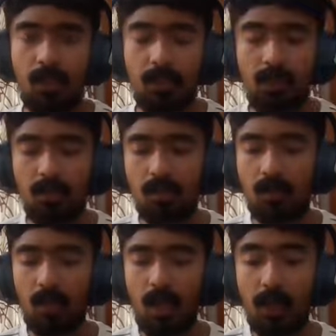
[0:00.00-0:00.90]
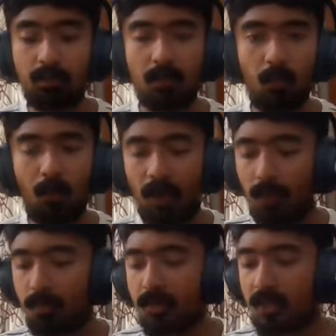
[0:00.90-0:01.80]
Yeah, what
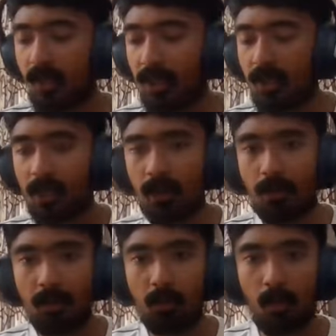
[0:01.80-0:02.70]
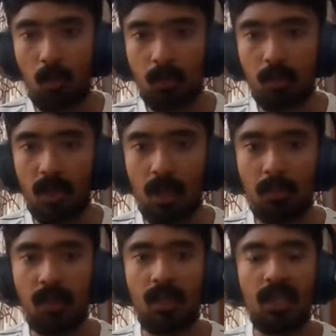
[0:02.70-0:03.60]
I'm studying here at Brototype